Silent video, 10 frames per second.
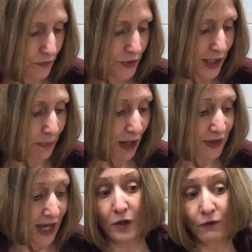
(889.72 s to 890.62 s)
think about
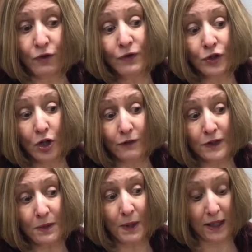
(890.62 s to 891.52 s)
that if you feel
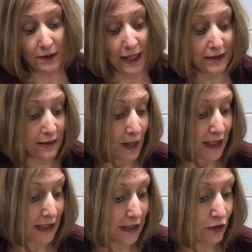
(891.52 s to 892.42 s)
nervous about
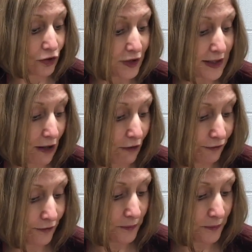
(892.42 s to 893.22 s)
estimating it yourself.